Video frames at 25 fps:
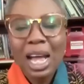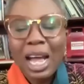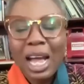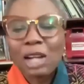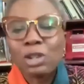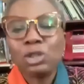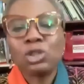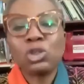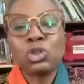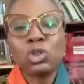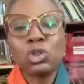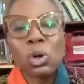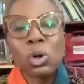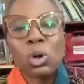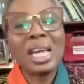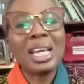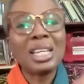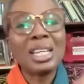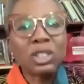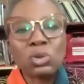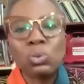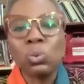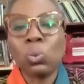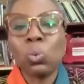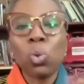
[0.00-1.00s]
And so
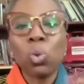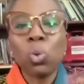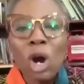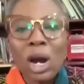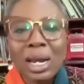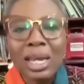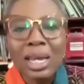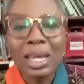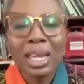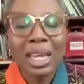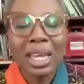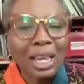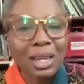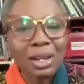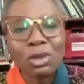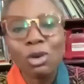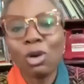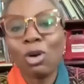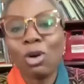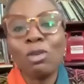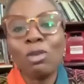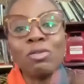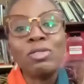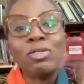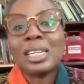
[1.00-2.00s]
it's working
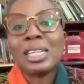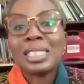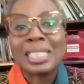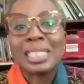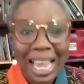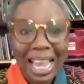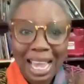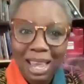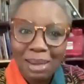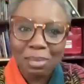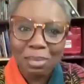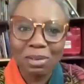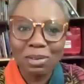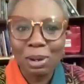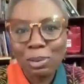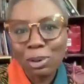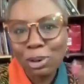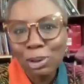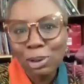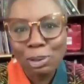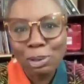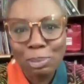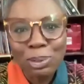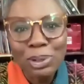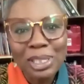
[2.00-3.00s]
over time, if I'm
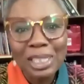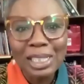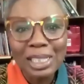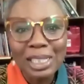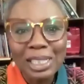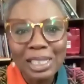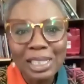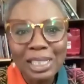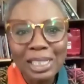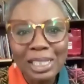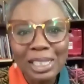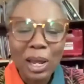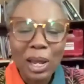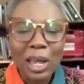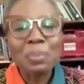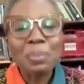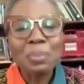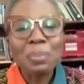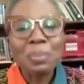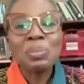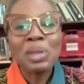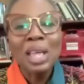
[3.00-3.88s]
going to put it that way.